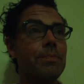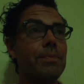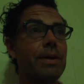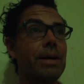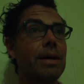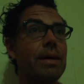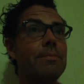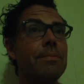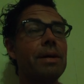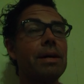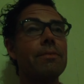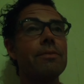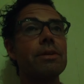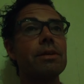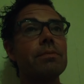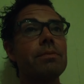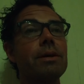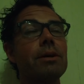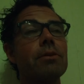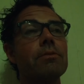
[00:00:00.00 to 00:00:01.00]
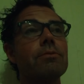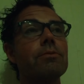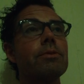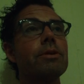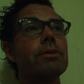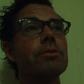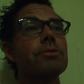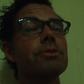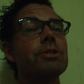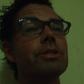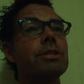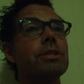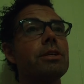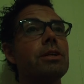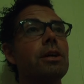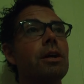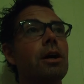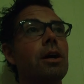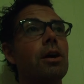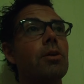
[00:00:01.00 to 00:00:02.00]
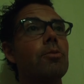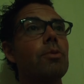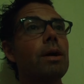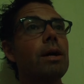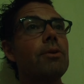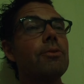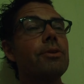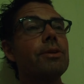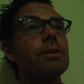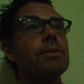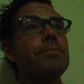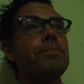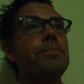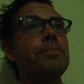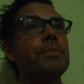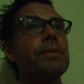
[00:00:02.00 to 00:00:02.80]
I'm having a powerful energy around it,